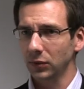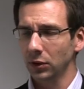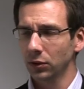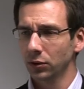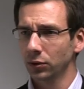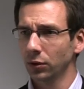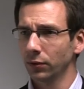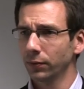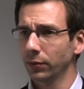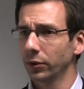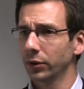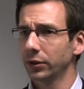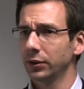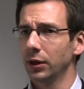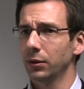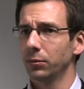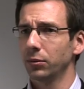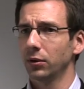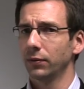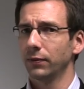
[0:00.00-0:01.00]
So for
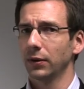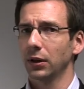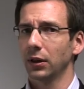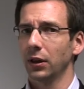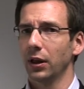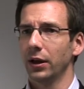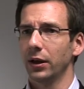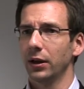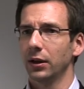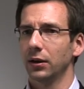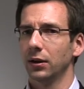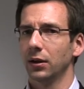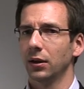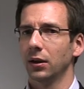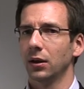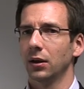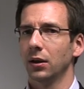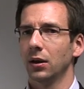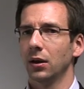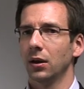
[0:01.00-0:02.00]
example, if a client
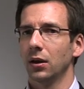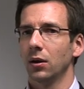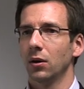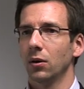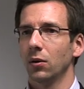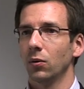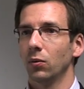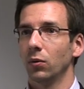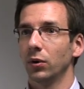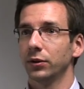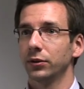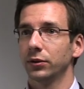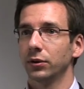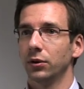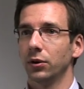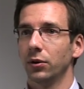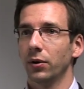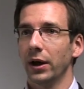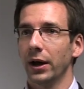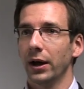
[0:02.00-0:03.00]
wants to
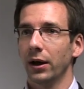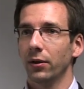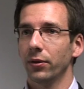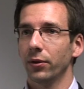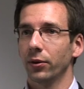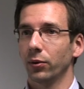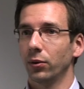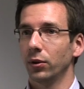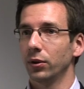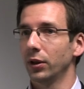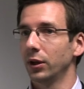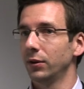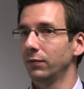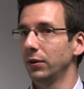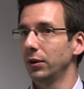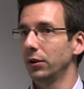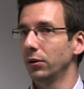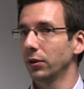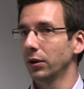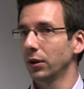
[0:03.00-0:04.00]
know how their online
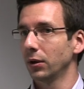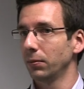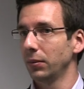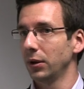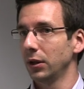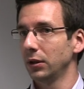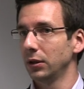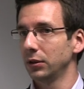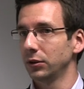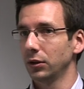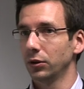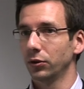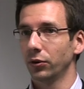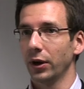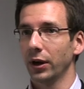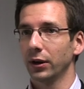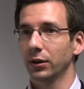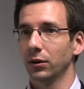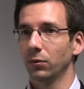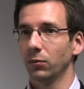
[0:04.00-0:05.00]
video campaign is
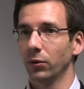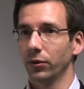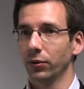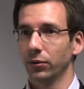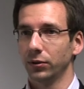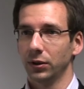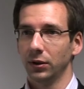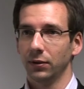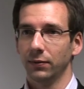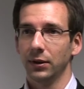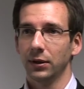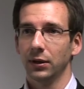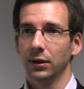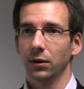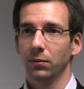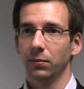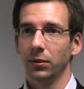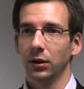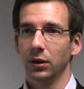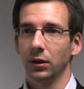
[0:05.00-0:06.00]
interacting with their TV
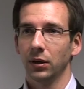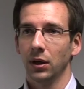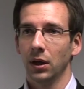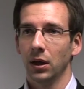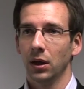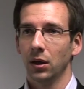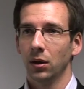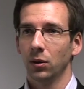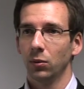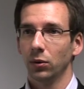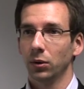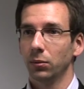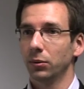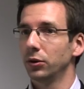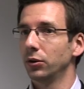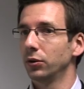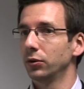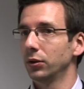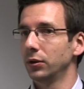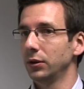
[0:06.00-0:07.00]
campaign, we
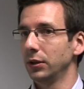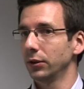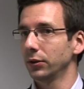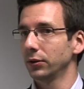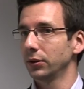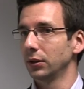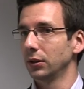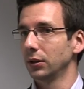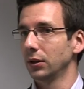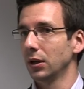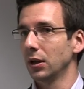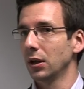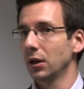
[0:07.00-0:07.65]
would use a Nielsen.